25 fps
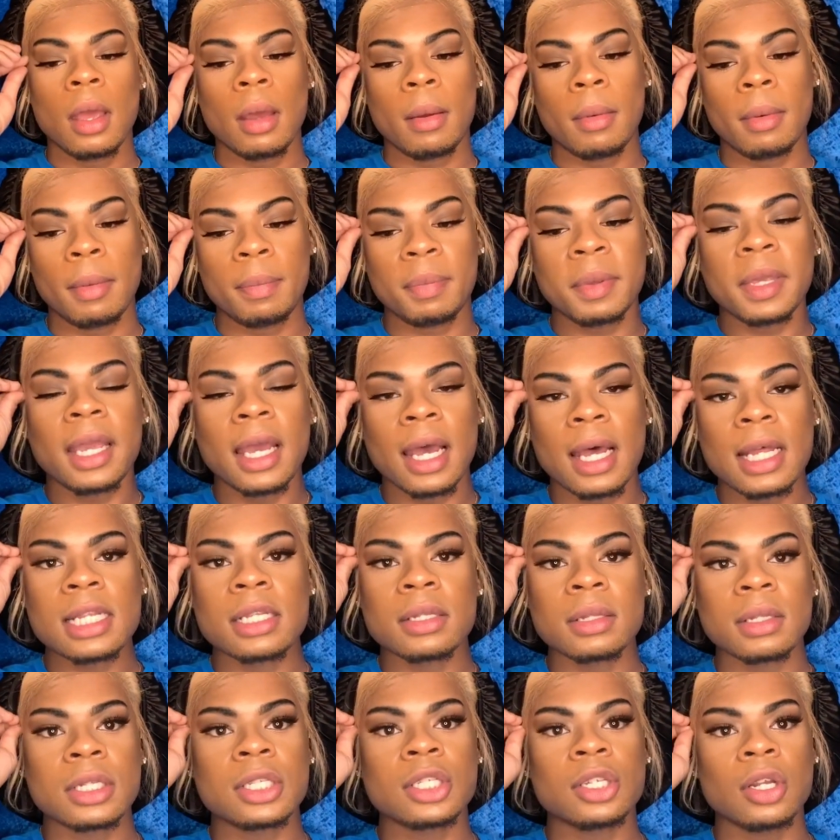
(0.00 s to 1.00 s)
But because
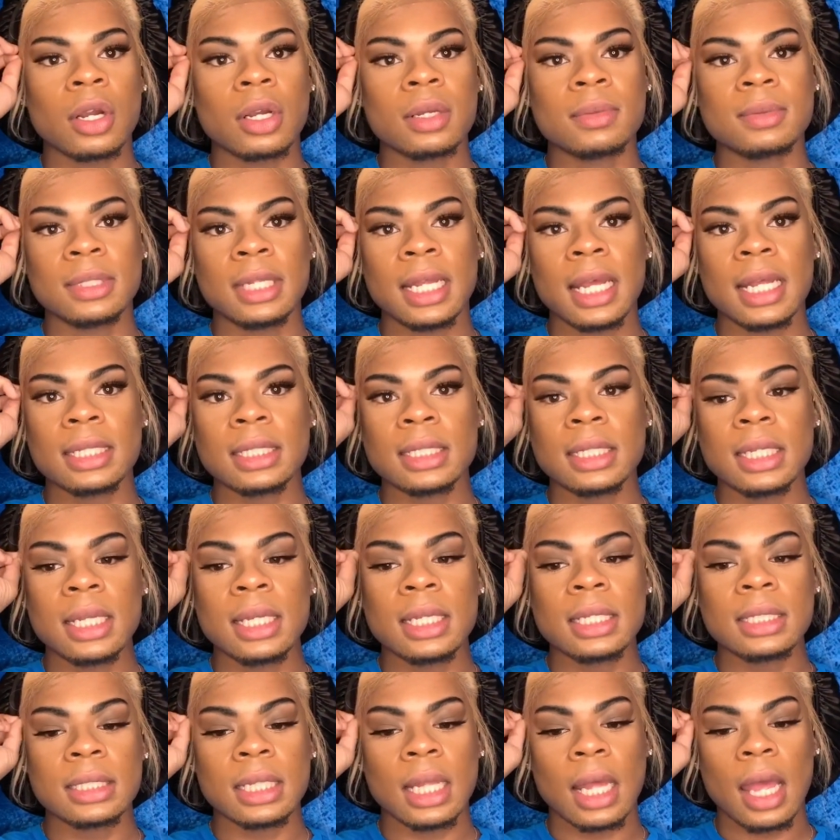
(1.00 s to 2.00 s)
of the
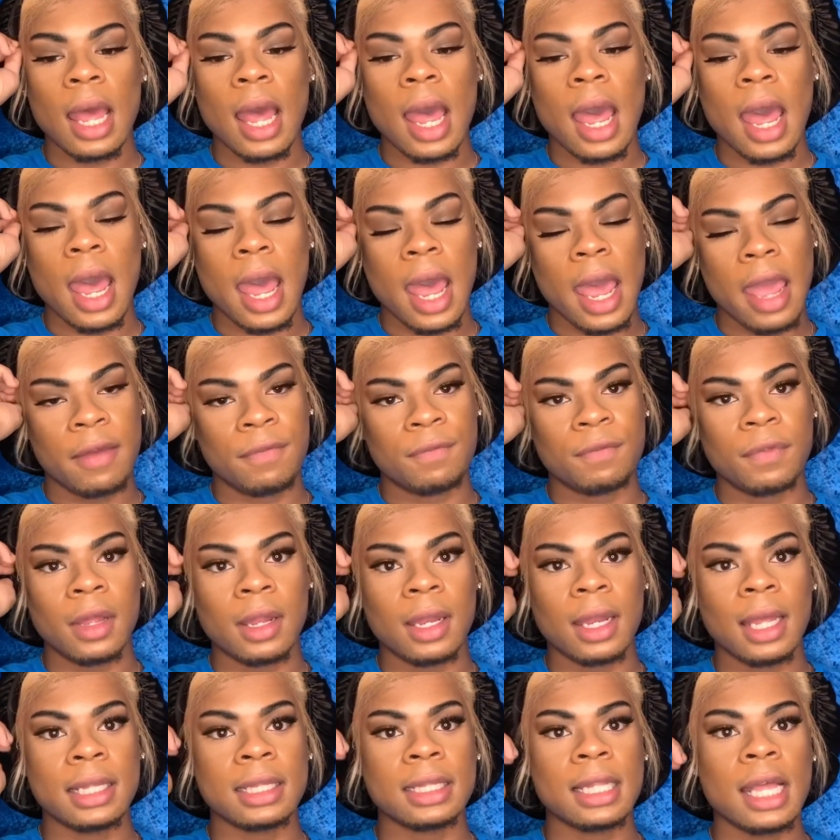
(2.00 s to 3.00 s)
circumstances, I
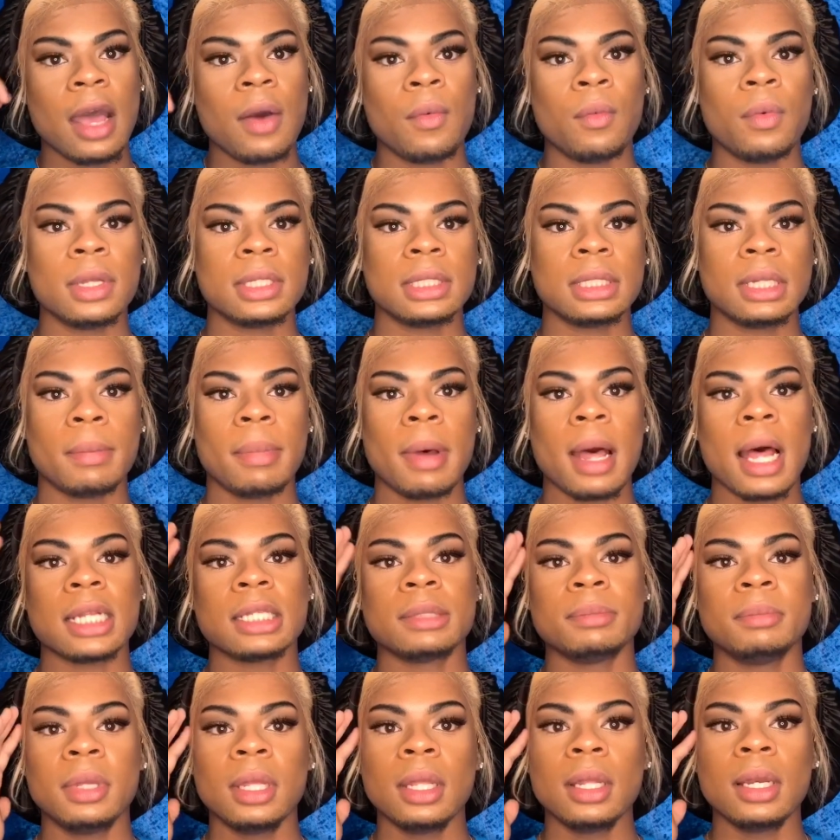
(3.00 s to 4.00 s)
felt like that wasn't a
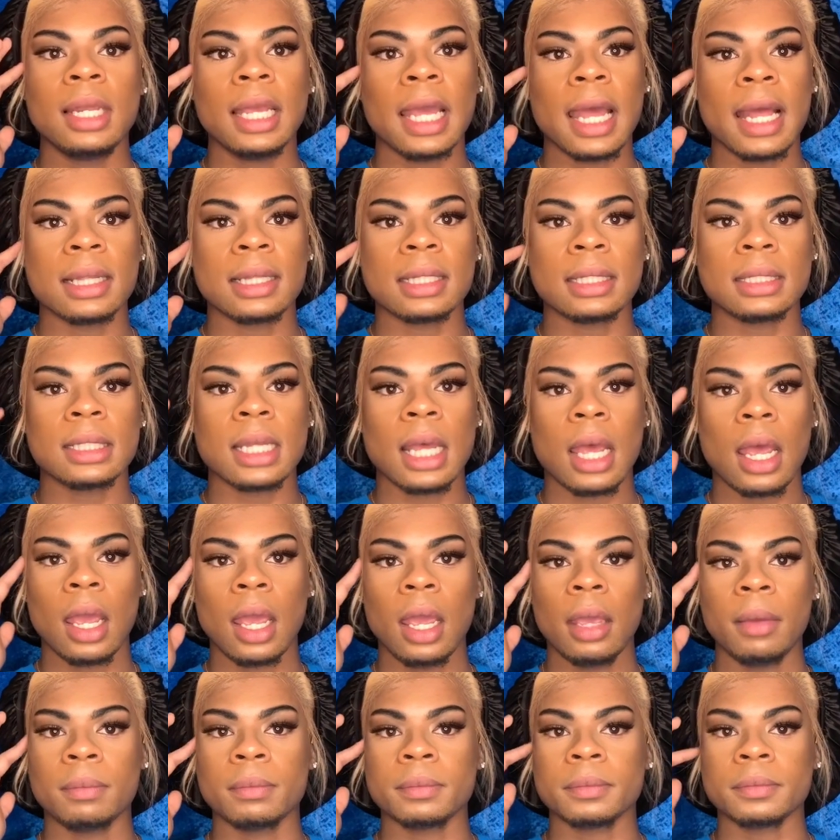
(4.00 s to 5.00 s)
possibility at the
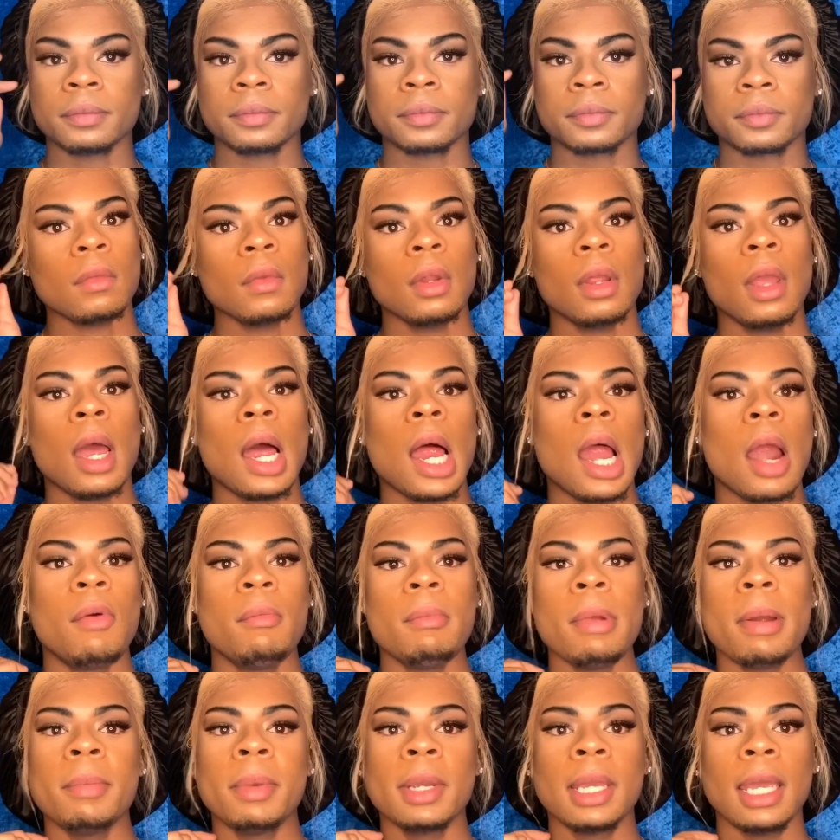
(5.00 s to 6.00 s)
time. I
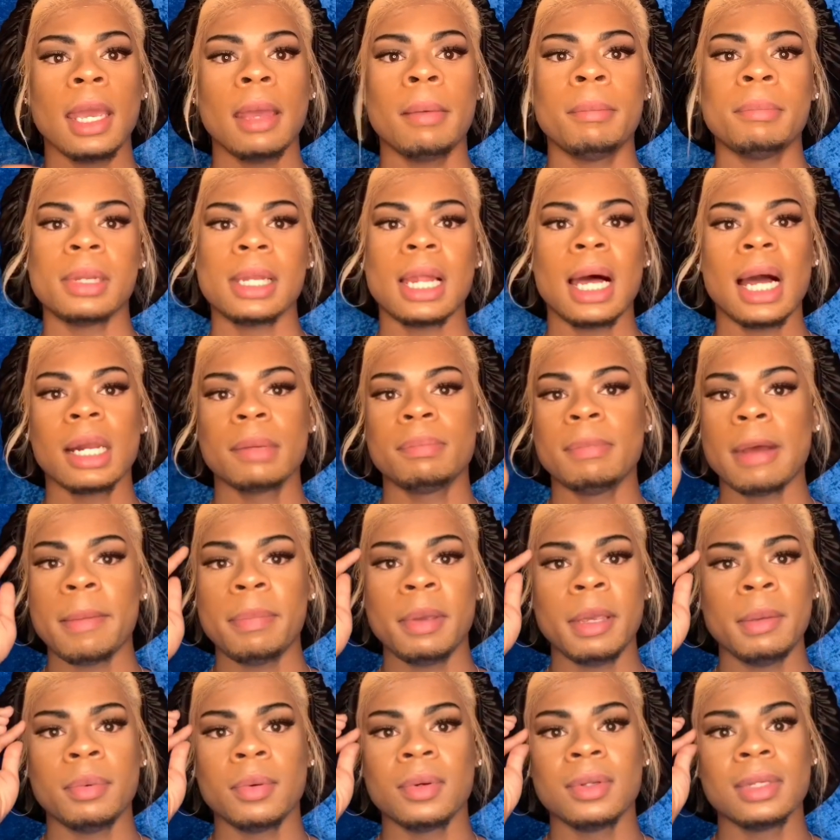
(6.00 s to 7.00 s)
remember getting blocked by
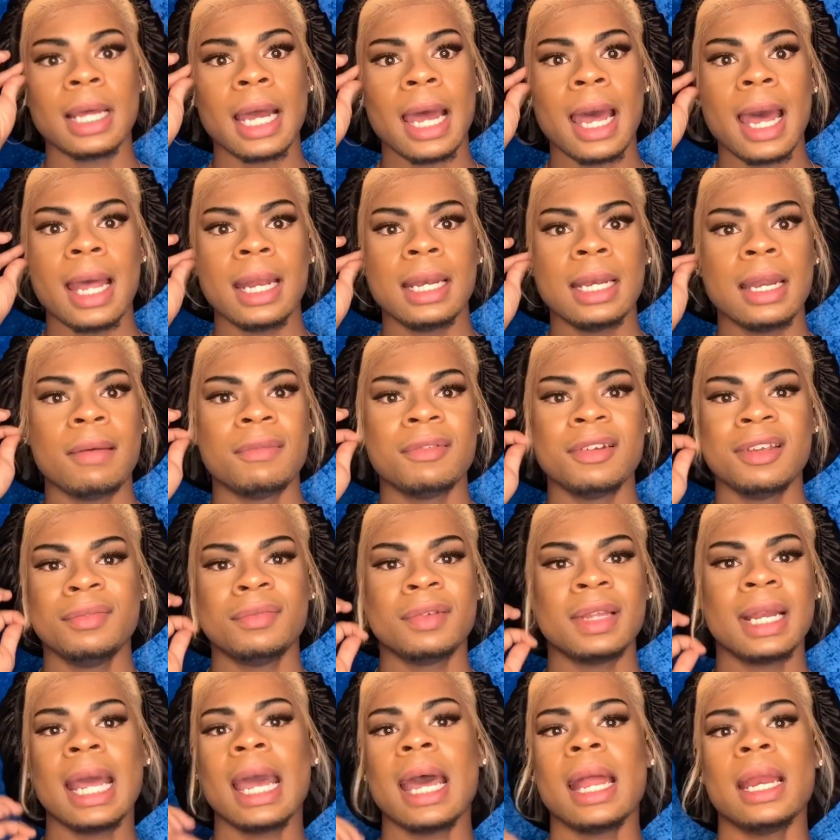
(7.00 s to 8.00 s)
people that I never
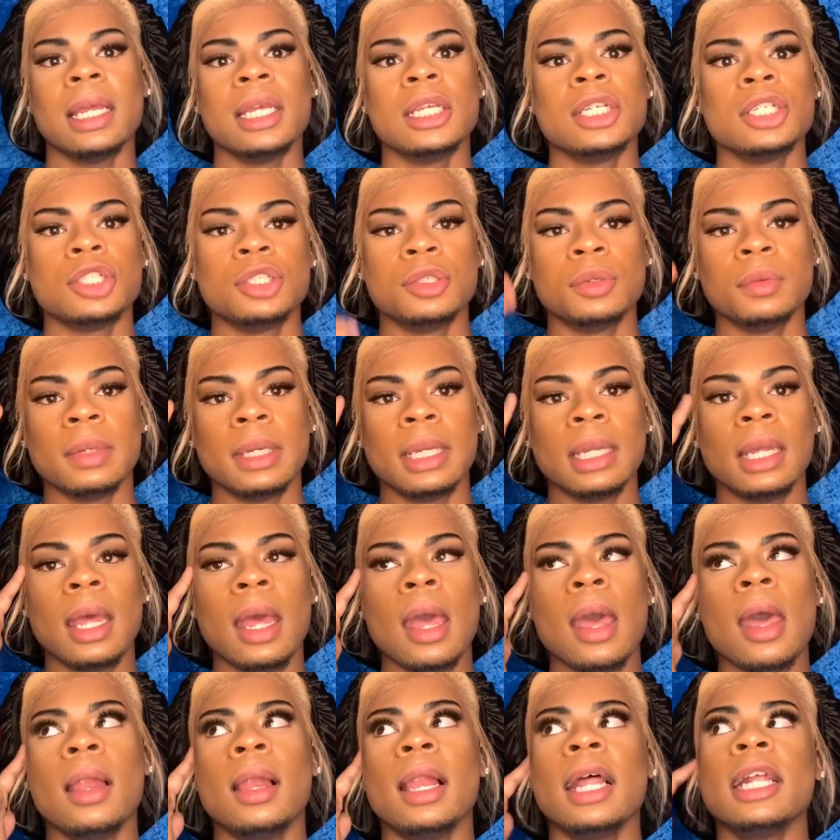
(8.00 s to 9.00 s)
even had an issue with.
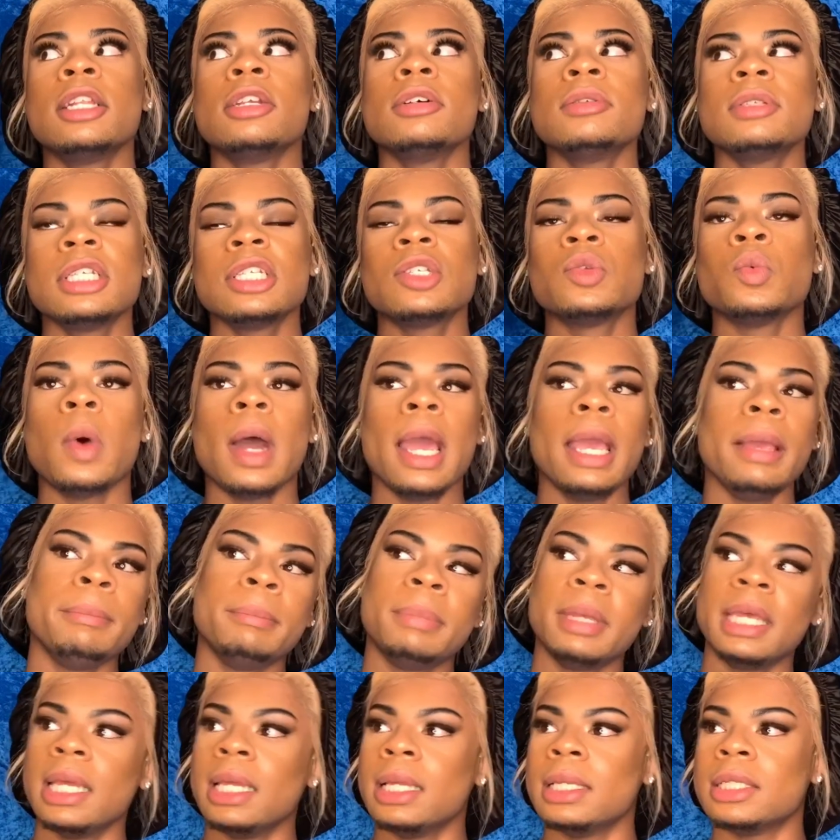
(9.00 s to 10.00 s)
Like there was this white
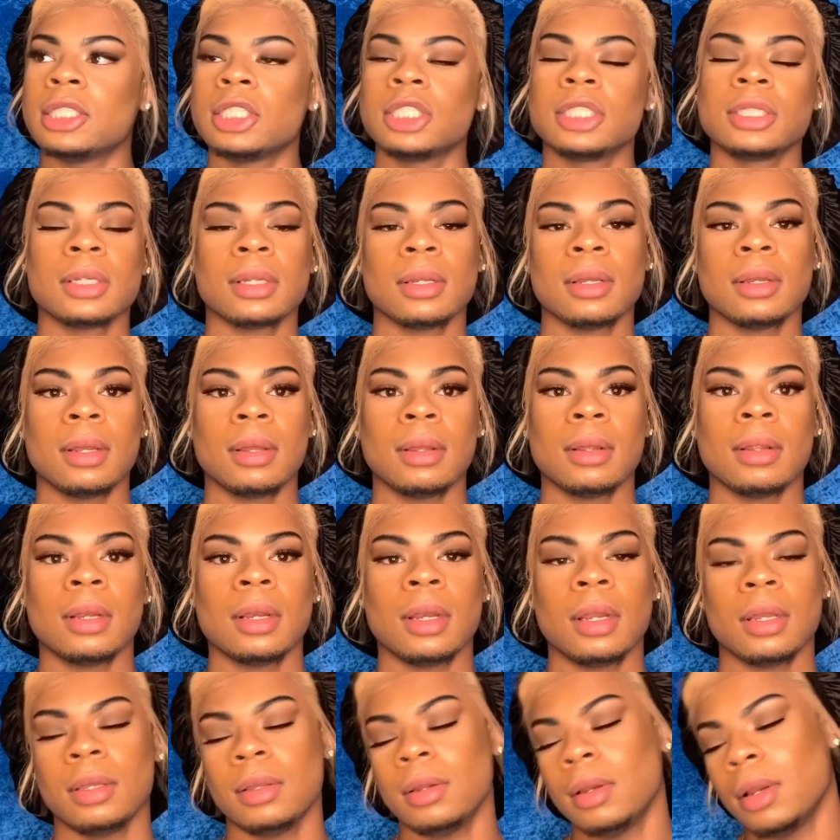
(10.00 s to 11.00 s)
bitch.
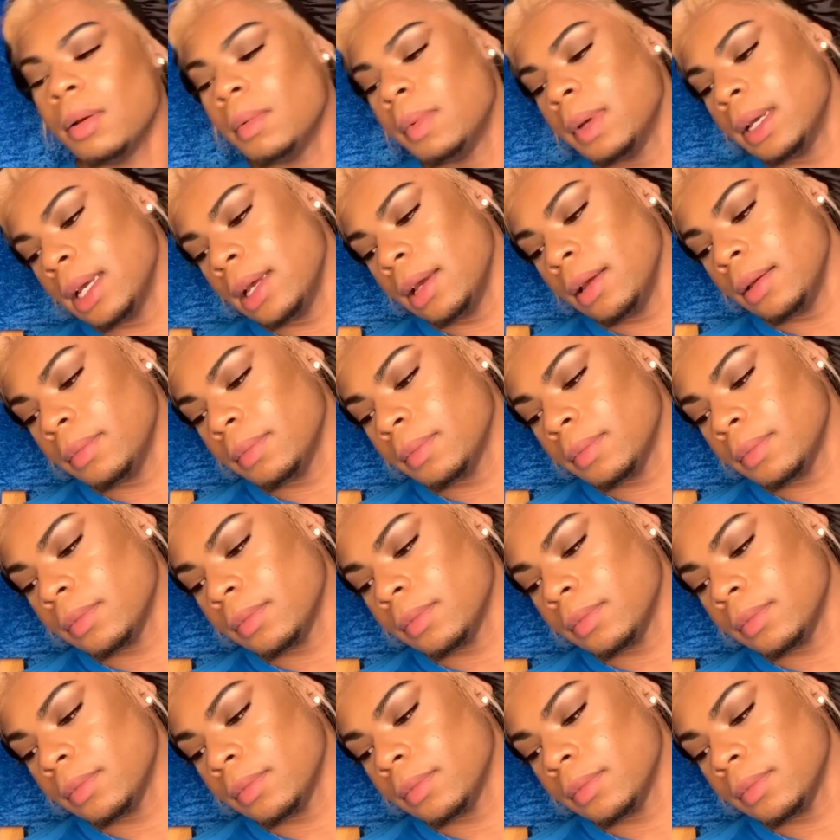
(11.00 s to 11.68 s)
You know what?